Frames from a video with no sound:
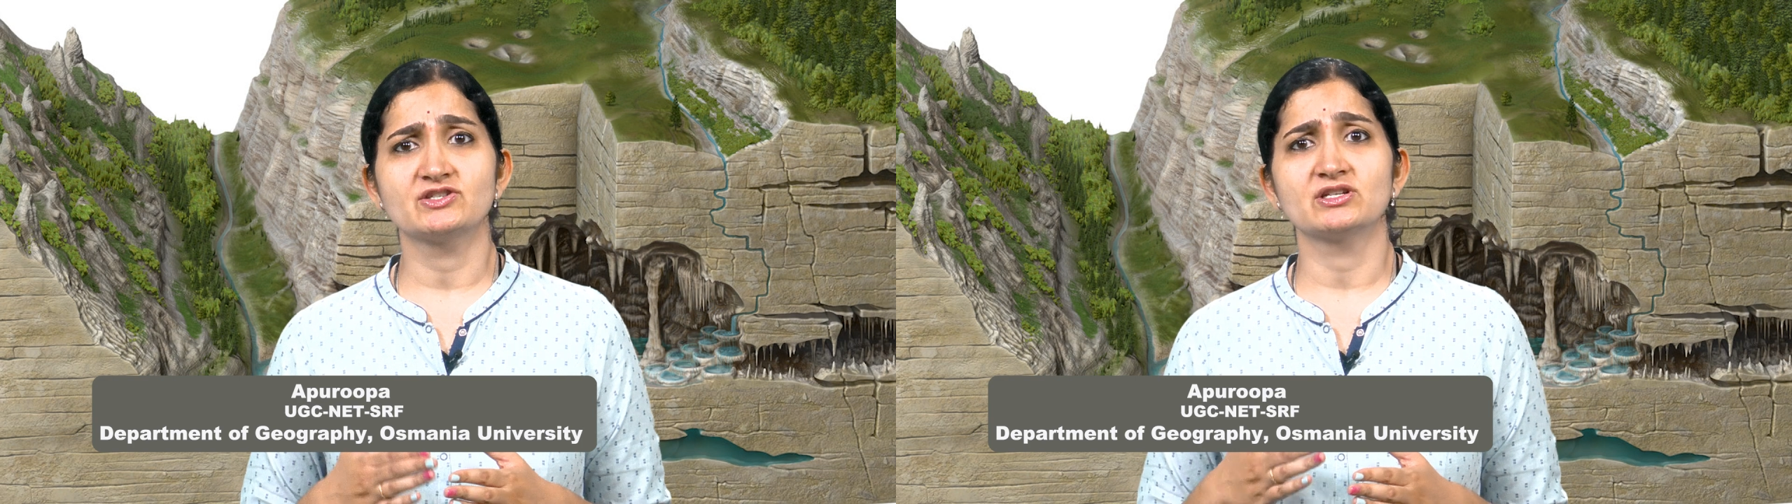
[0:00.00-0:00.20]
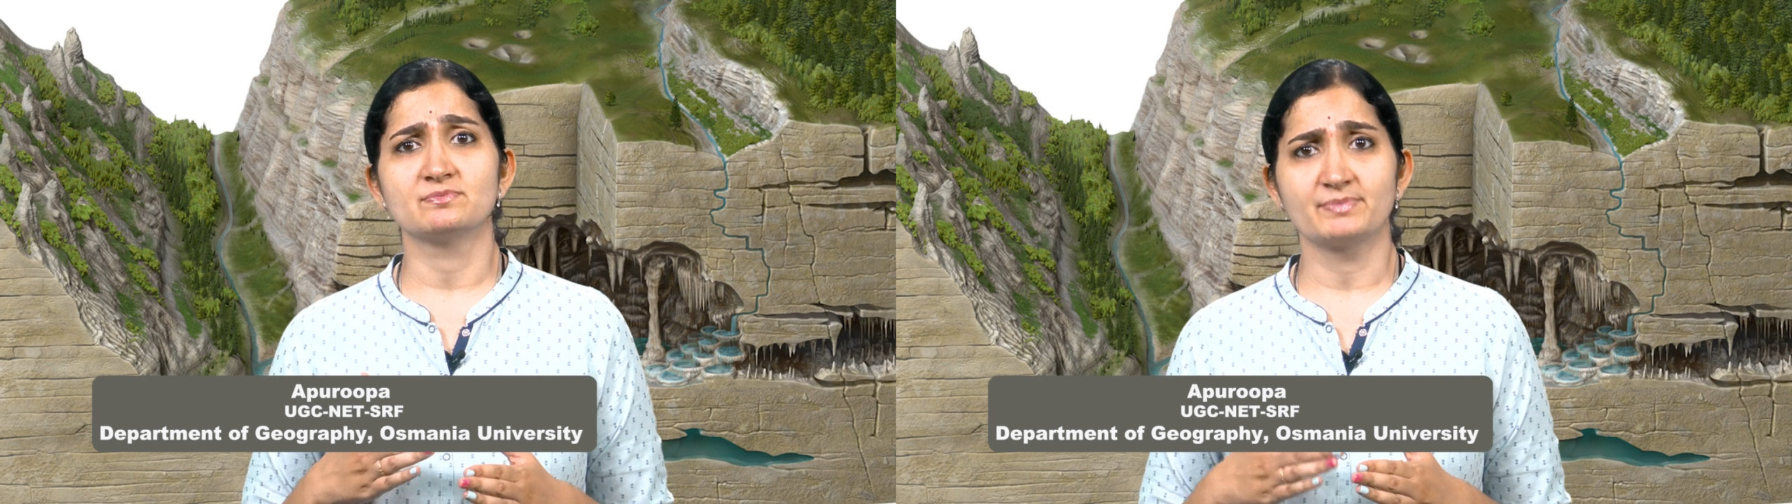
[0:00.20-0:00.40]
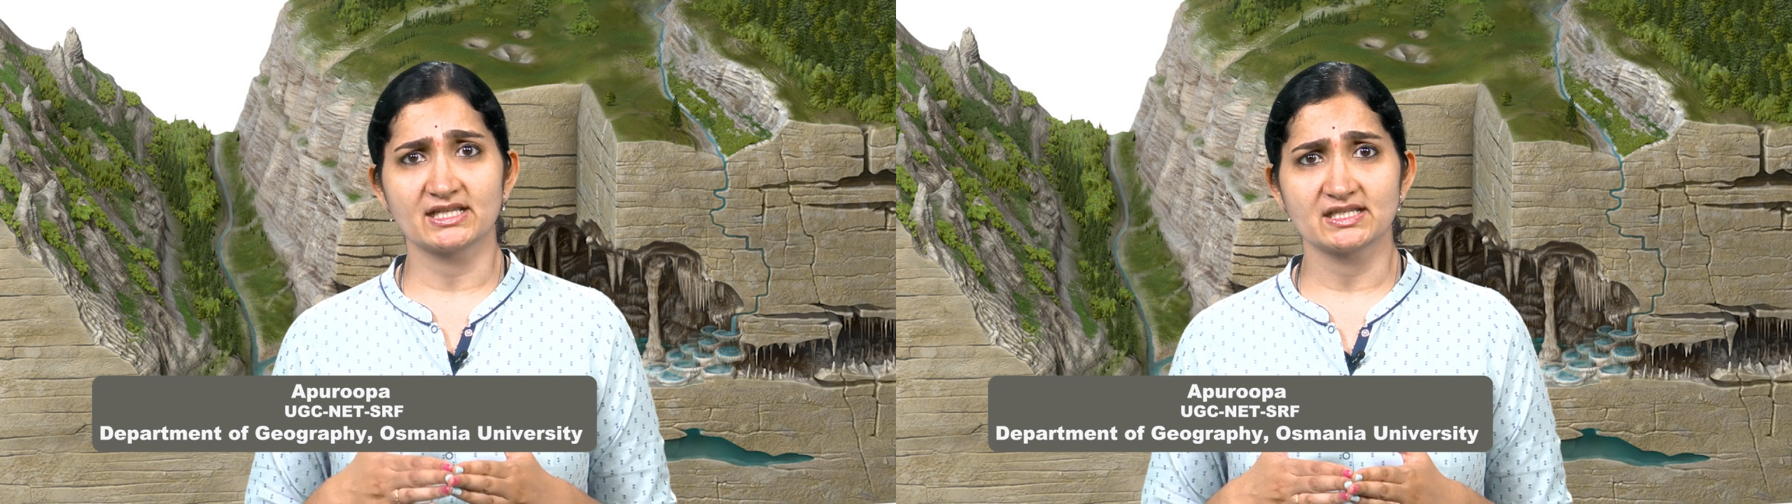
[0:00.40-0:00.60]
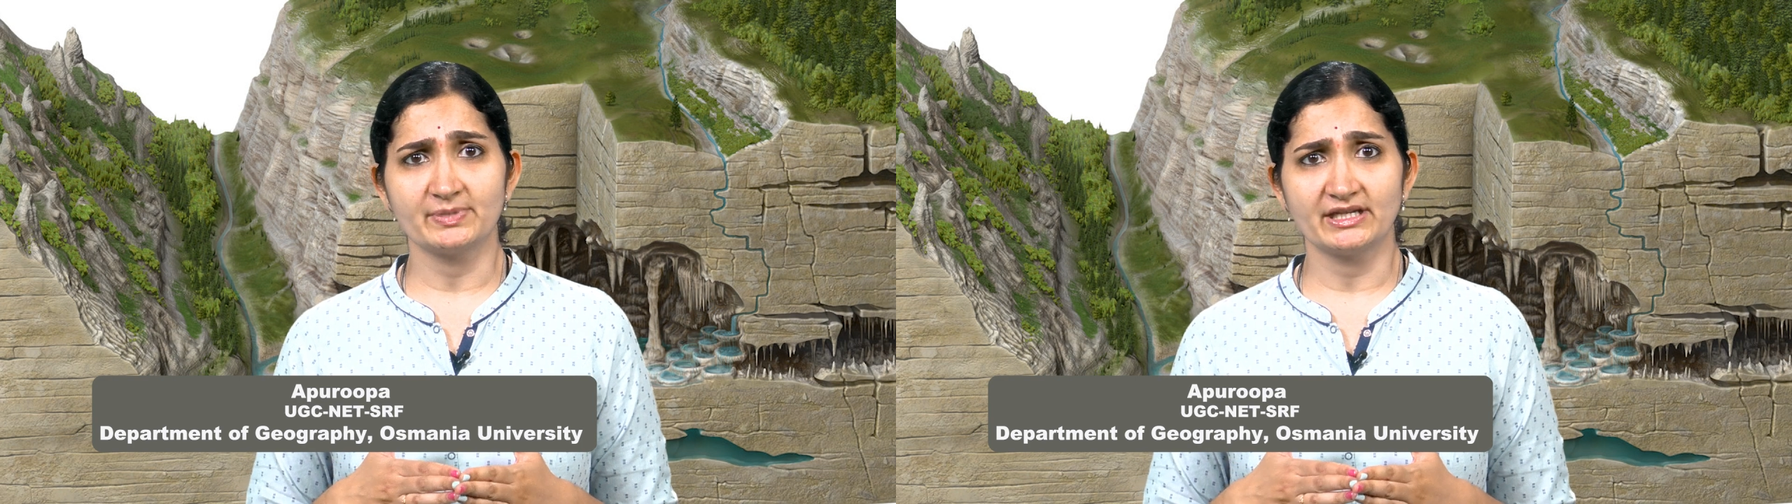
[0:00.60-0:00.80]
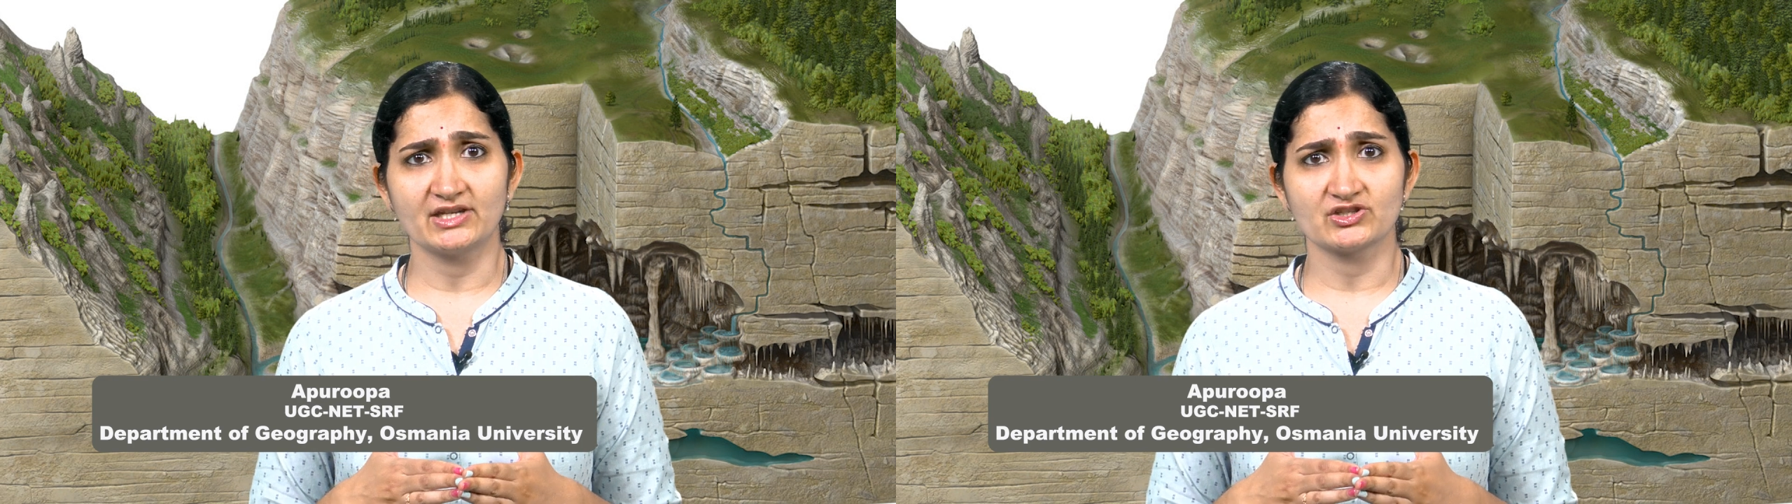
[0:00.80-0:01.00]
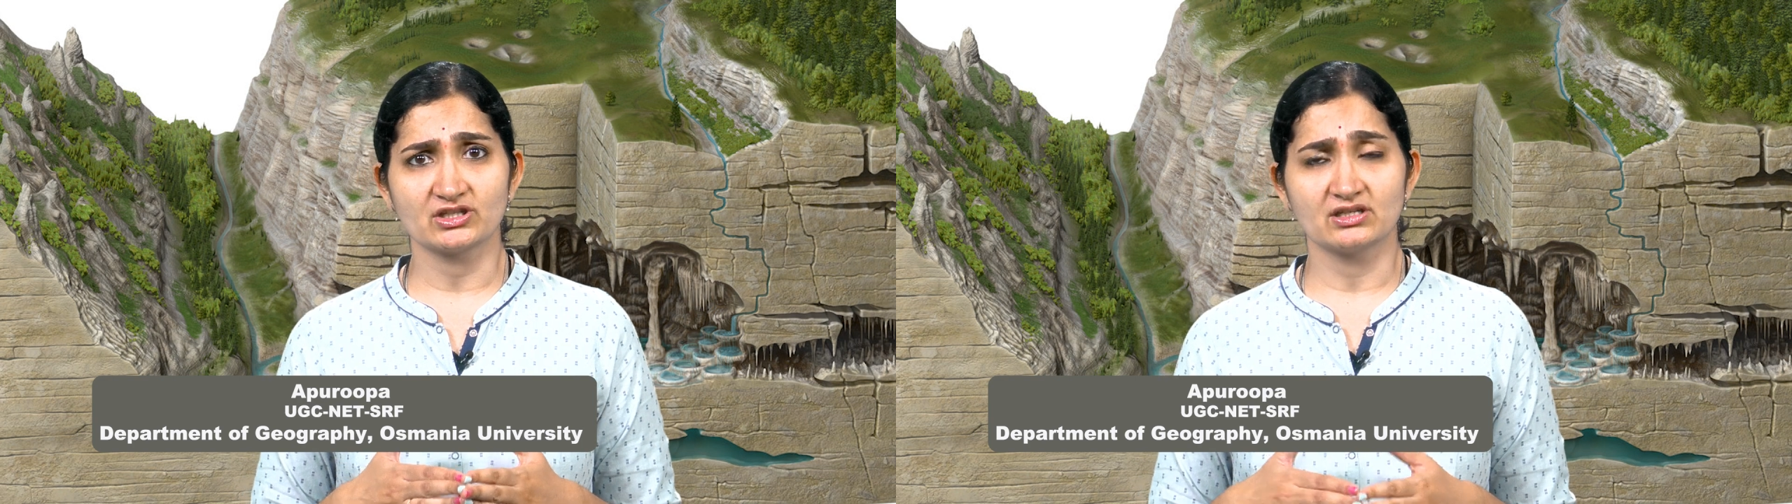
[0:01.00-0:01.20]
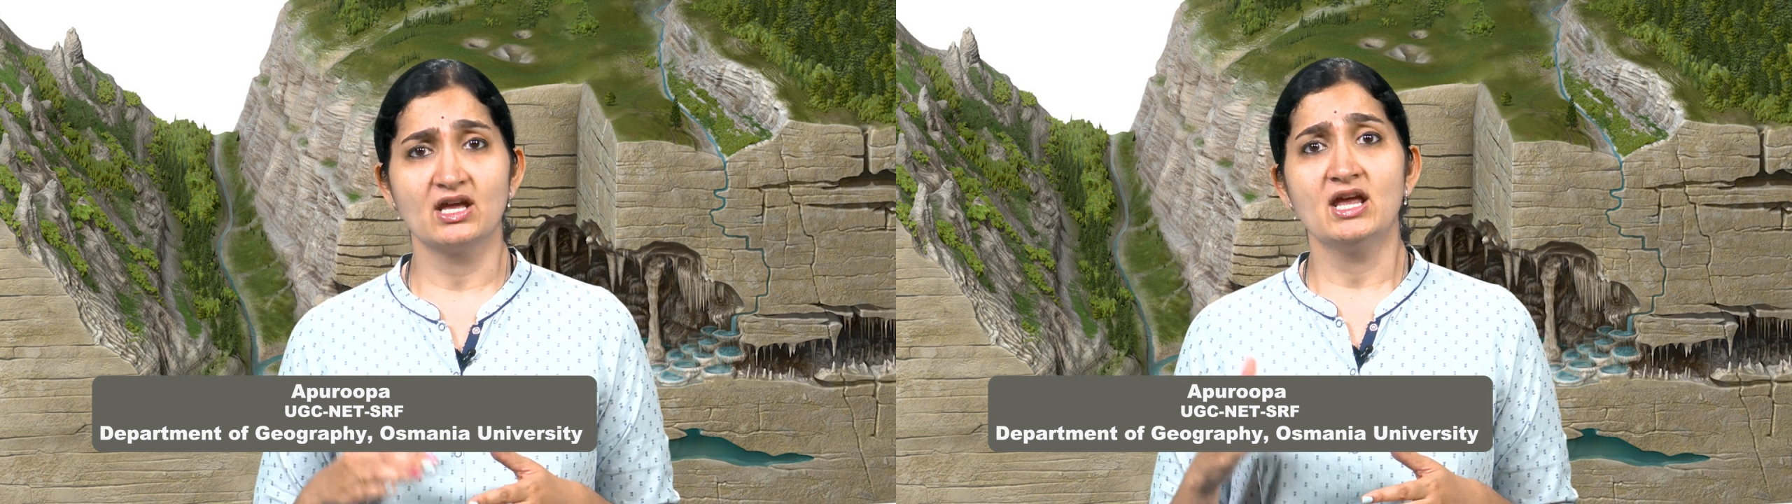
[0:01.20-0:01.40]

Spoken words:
and precipitation